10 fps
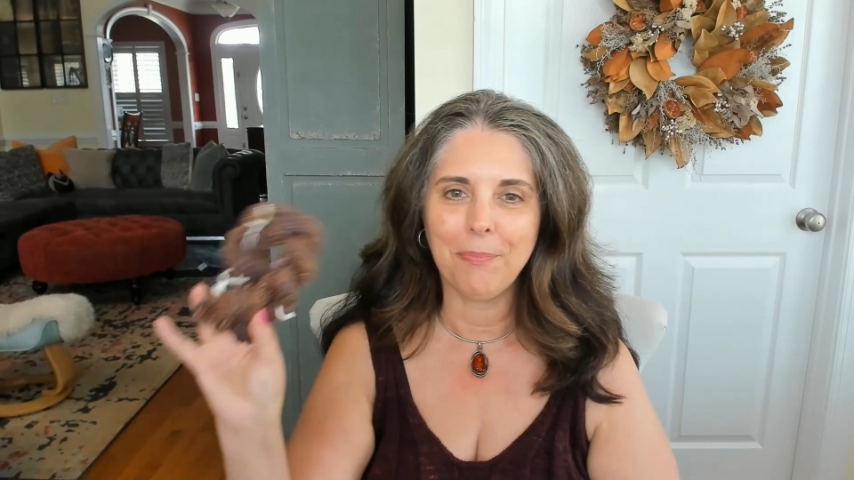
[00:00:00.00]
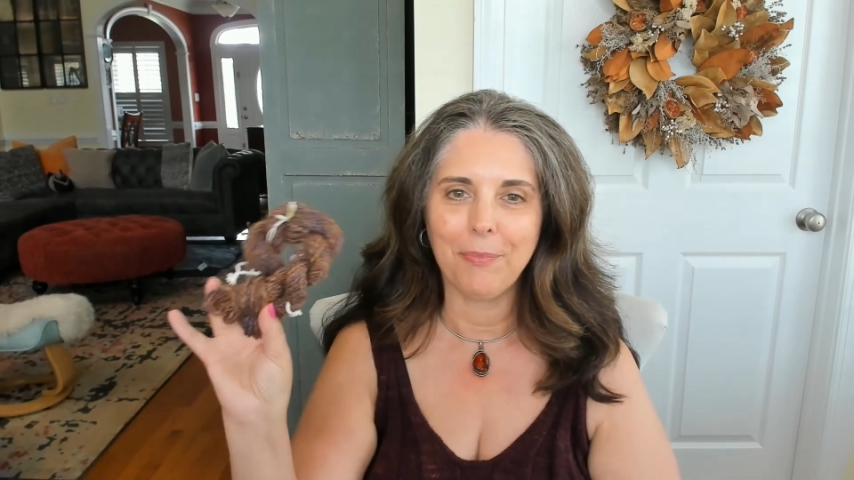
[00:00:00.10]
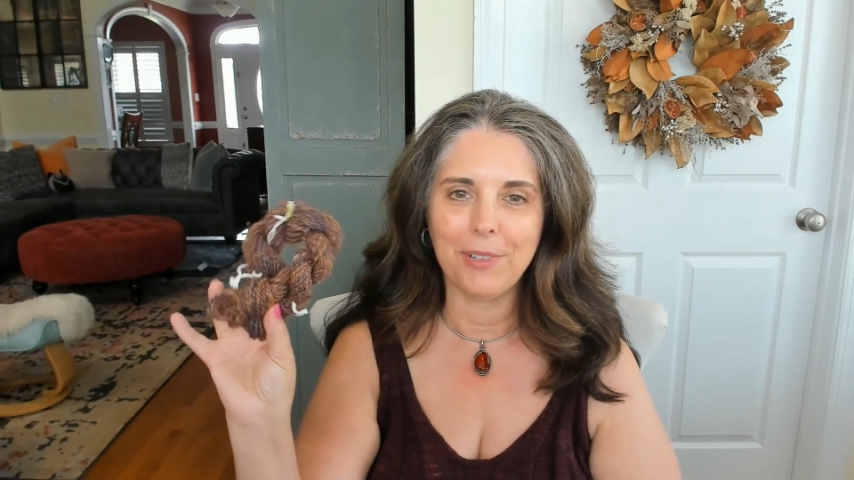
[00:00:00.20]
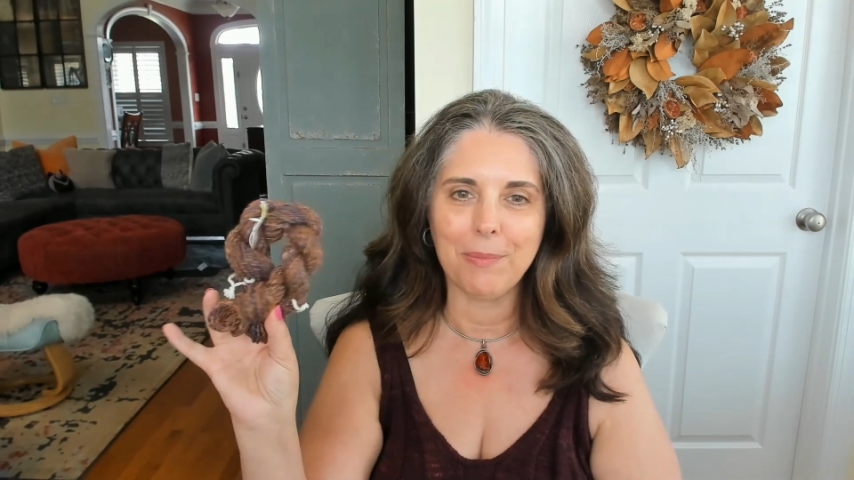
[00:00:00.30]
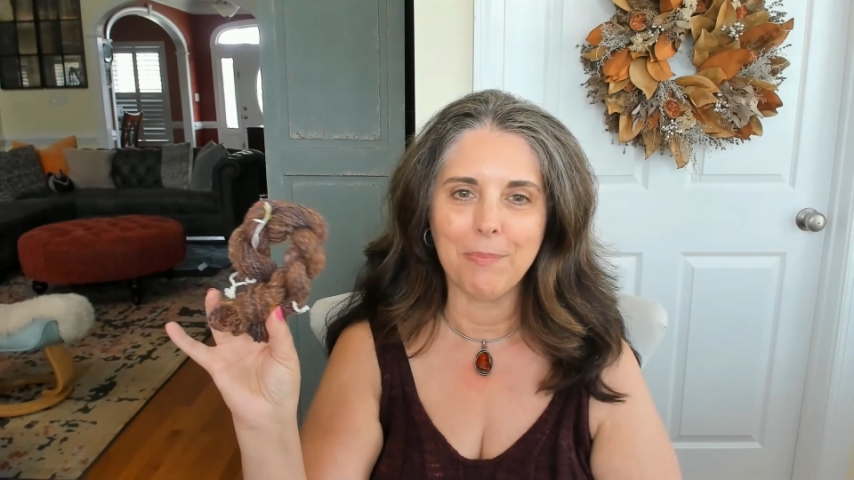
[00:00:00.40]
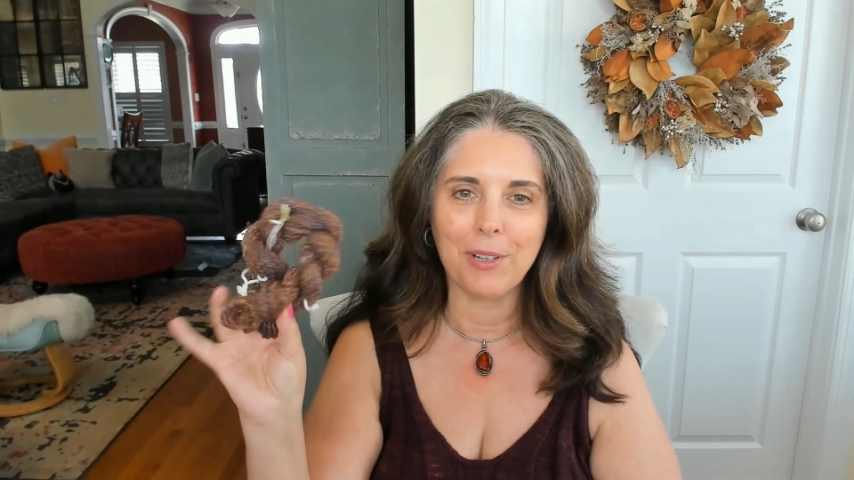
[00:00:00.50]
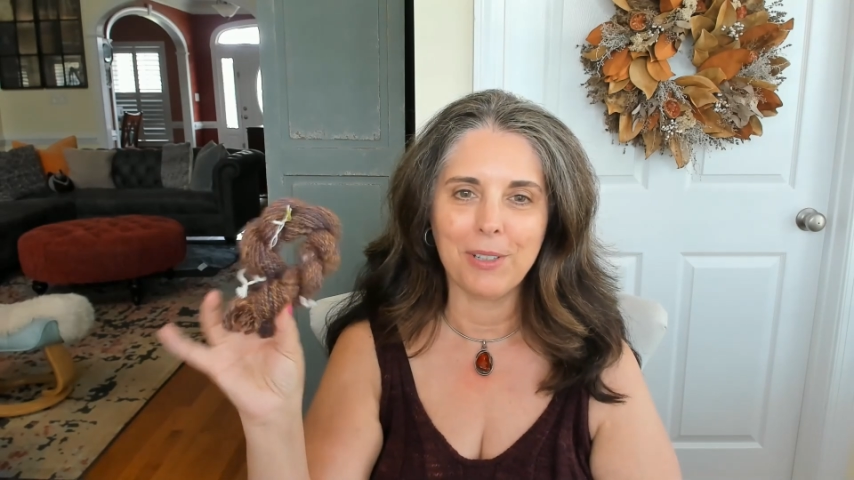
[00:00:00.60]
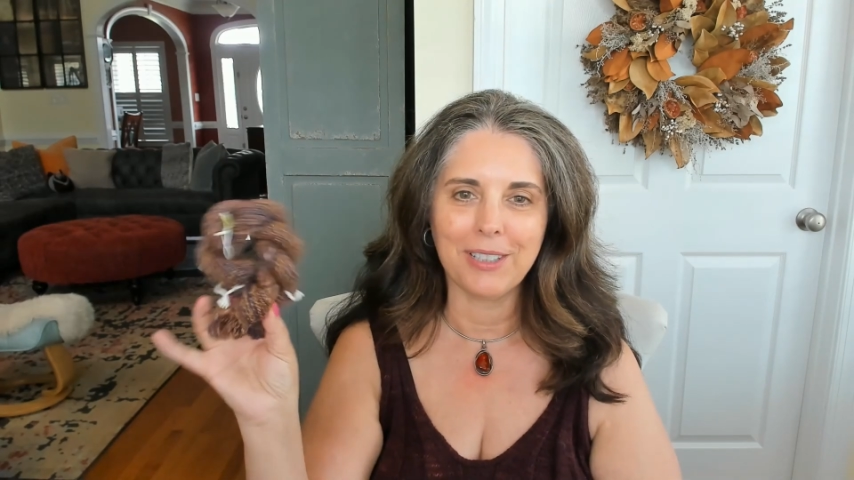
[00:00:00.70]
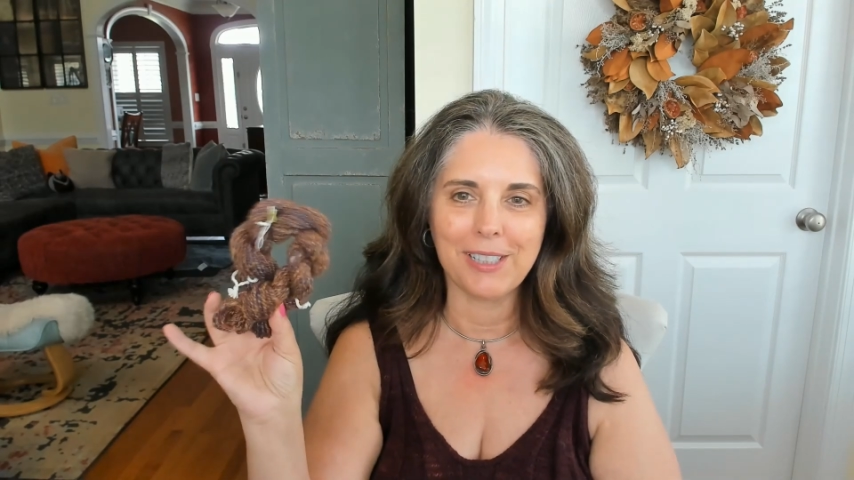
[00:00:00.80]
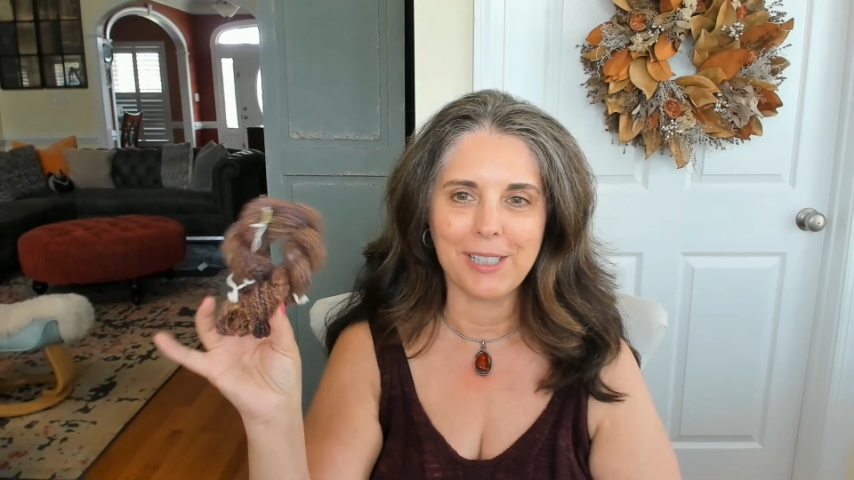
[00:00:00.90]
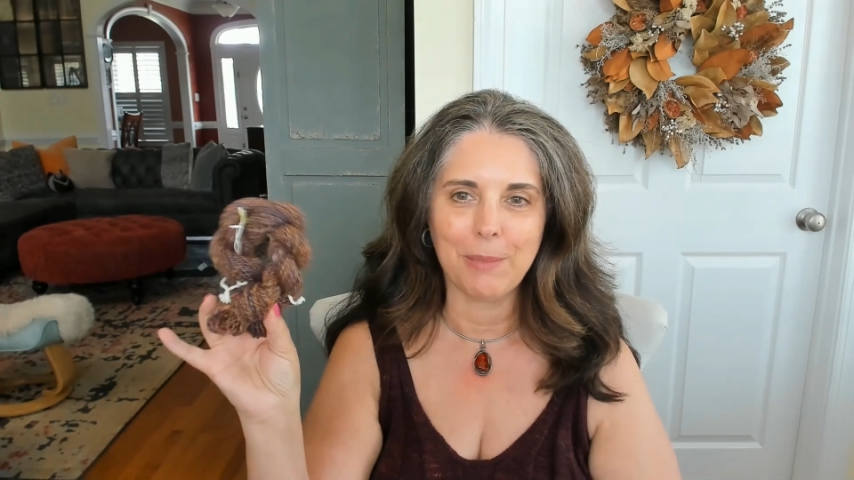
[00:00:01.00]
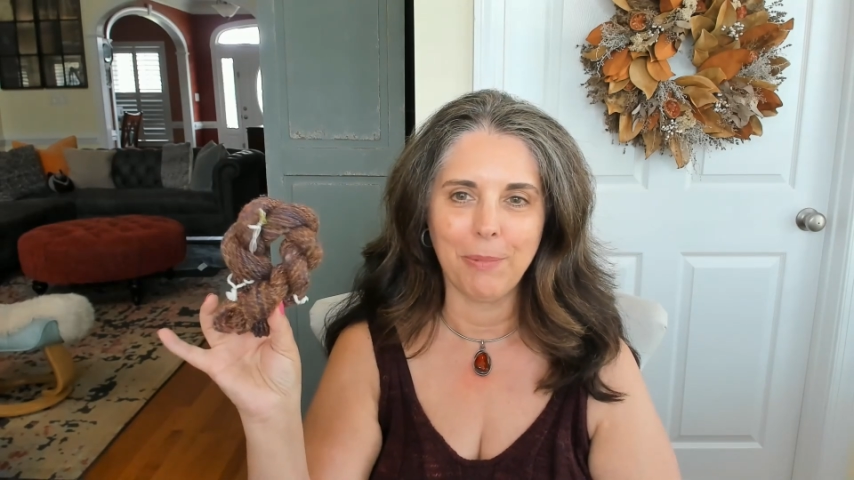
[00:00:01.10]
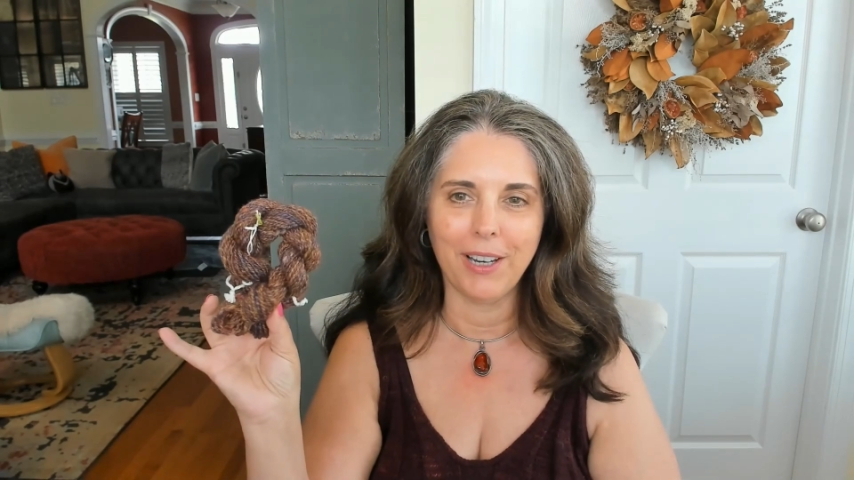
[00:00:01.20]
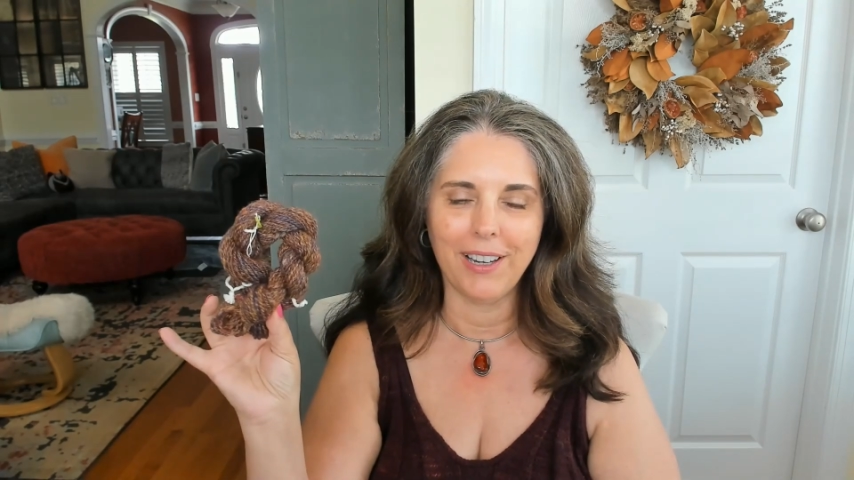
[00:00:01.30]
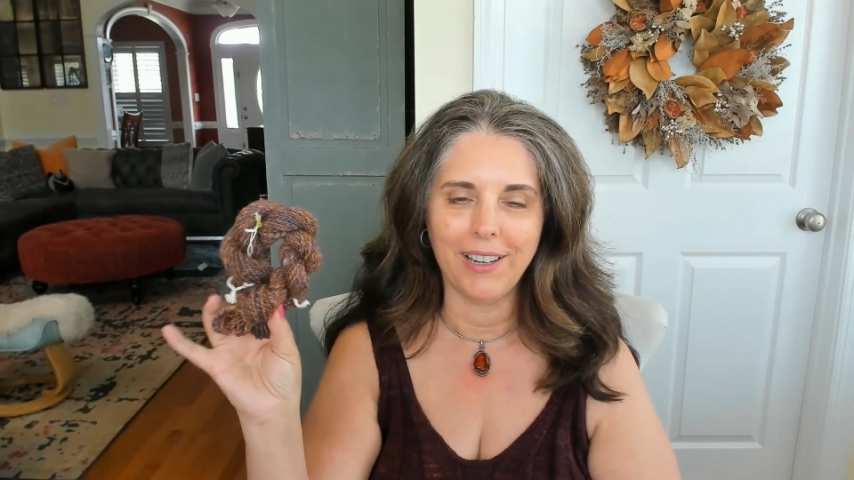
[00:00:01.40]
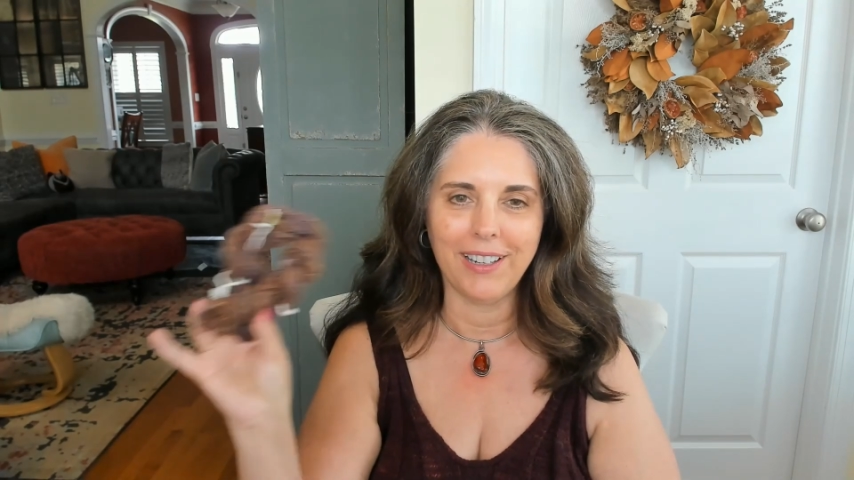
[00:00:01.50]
was mostly spun,